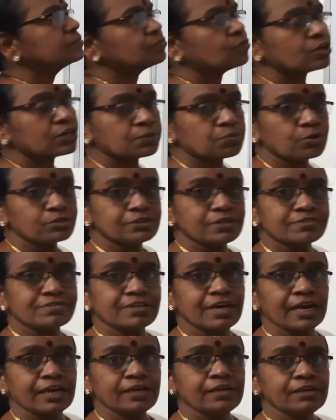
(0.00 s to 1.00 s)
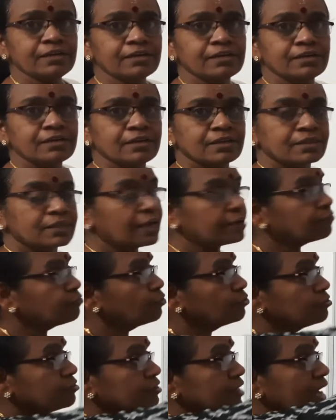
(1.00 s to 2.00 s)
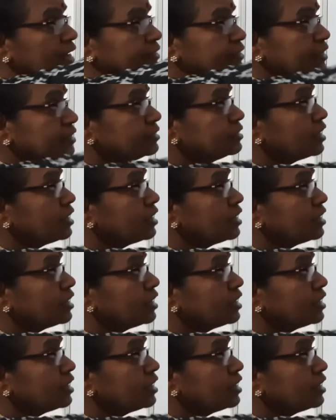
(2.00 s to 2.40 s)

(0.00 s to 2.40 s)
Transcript: What about the sign? That force is acting